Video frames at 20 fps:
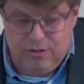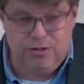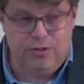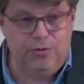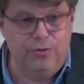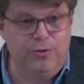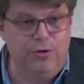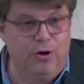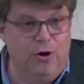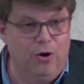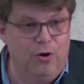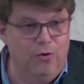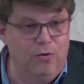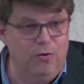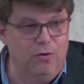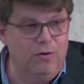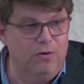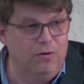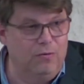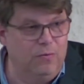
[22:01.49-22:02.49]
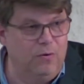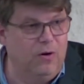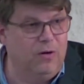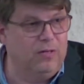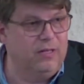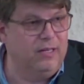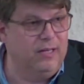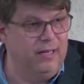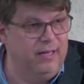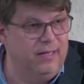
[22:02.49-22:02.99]
to know
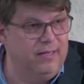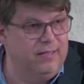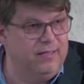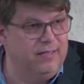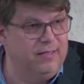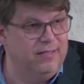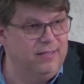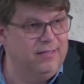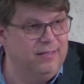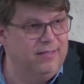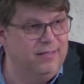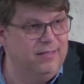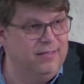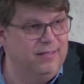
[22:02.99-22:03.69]
what is